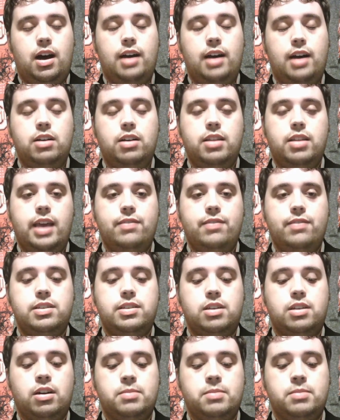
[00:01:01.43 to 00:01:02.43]
Under the
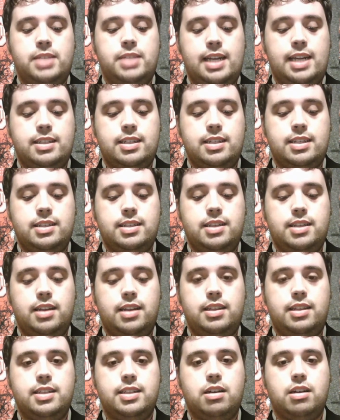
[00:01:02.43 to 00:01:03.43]
given circumstances,
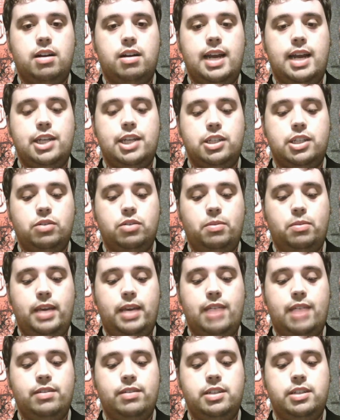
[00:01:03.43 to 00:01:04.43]
this carnation will be
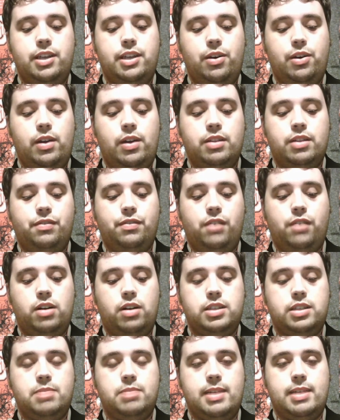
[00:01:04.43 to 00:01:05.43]
given to you in the
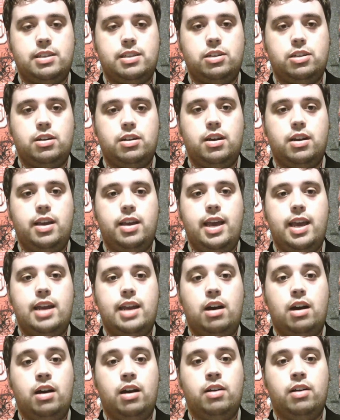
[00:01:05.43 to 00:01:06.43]
fall semester
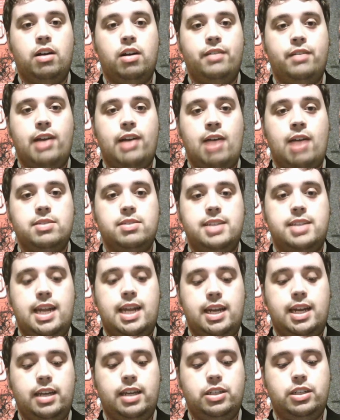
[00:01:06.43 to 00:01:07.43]
in honor of your
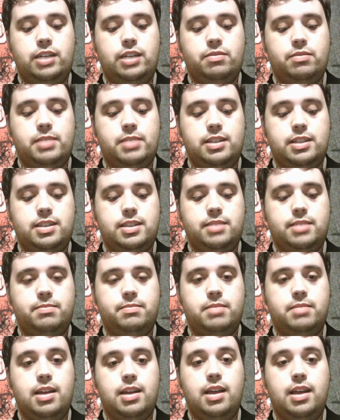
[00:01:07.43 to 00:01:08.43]
outstanding achievements.
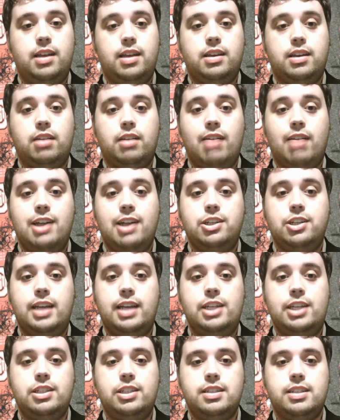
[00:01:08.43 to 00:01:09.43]

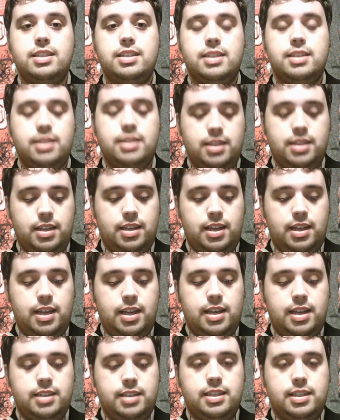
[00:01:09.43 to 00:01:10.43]
Congratulations.
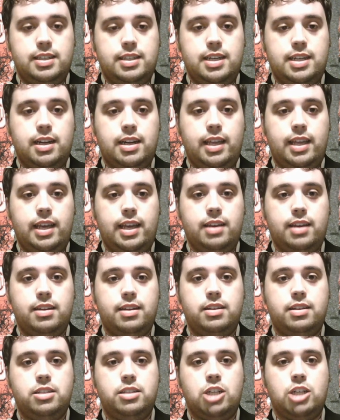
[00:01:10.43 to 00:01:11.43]
Sincerely,
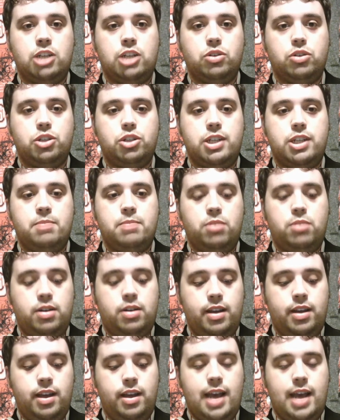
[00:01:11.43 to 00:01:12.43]
Joshua
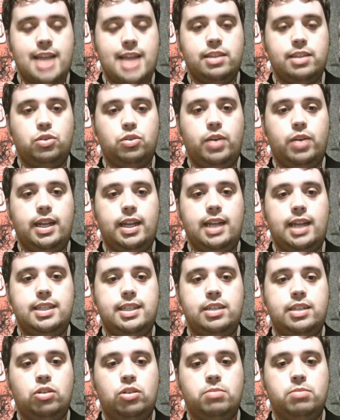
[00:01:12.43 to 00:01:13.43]
Shepard and the
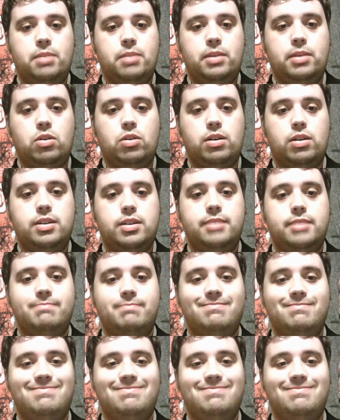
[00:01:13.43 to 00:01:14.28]
2019 Homecoming Court.